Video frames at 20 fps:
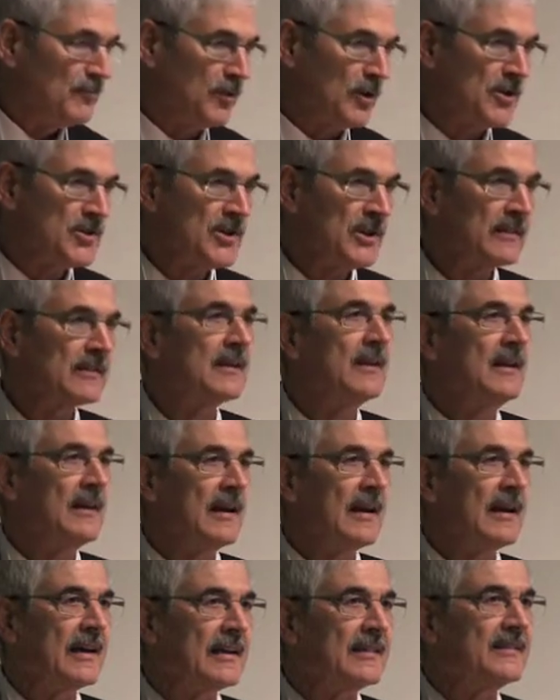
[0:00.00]
project,
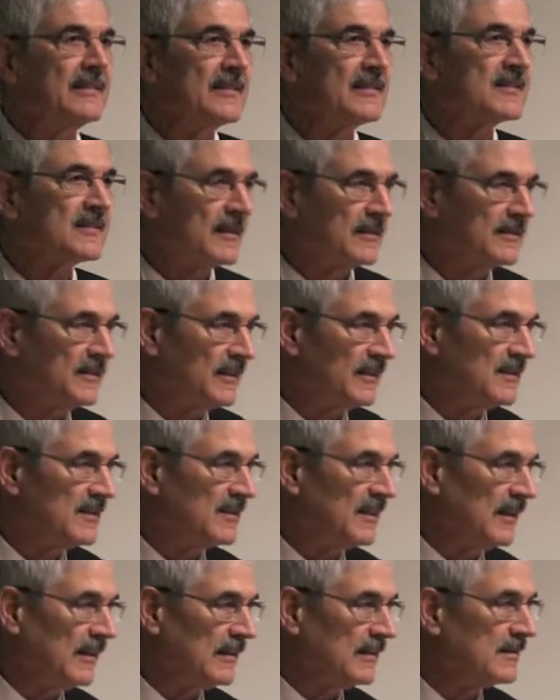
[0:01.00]
and these are the
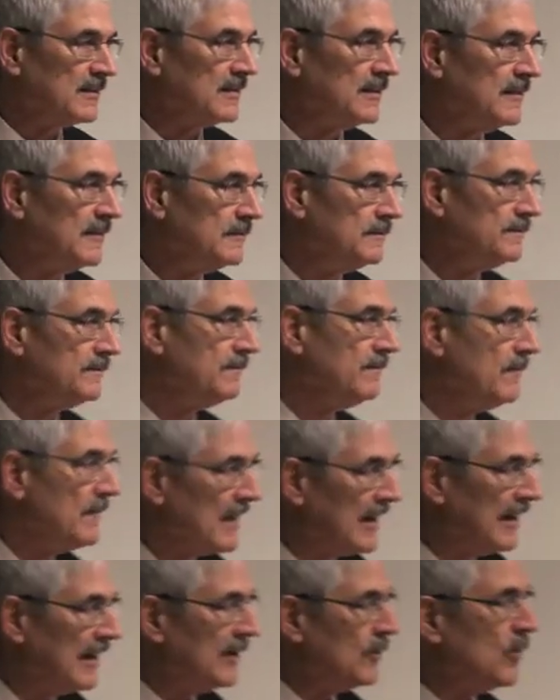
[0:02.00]
results.
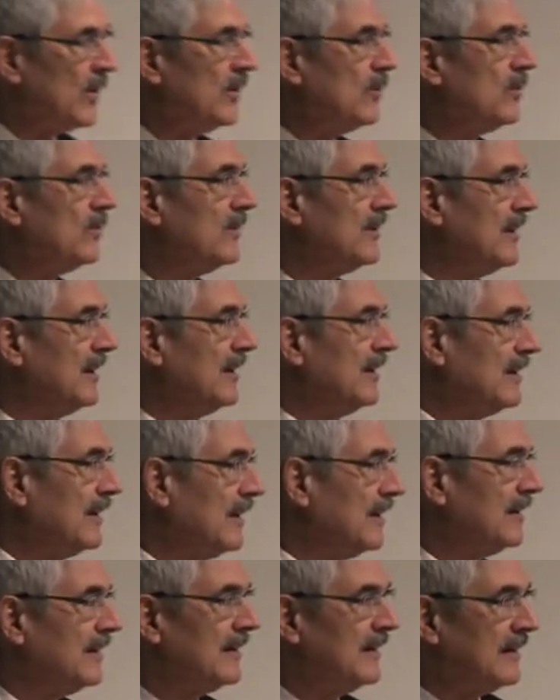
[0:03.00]
And when
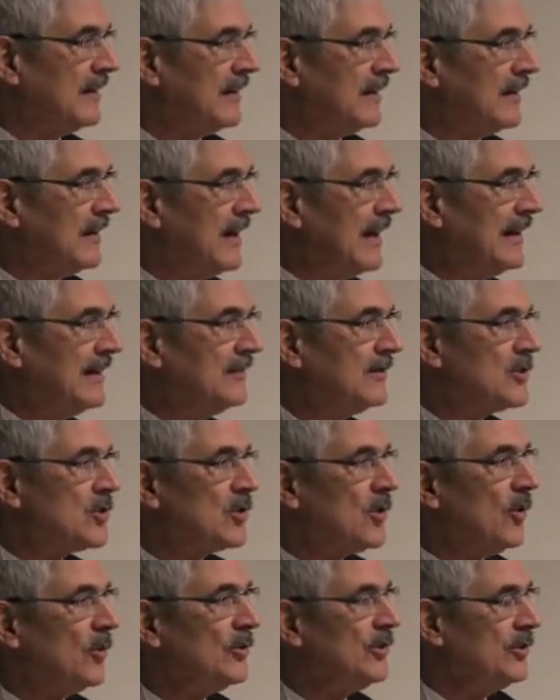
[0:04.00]
uh, Ran
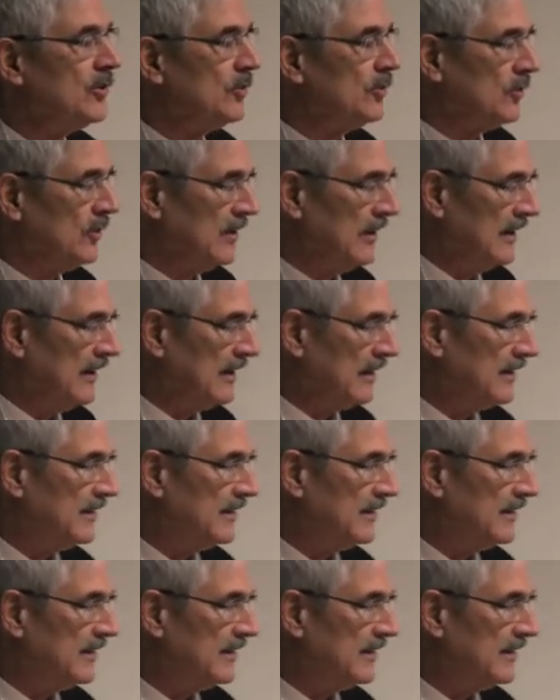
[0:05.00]
showed you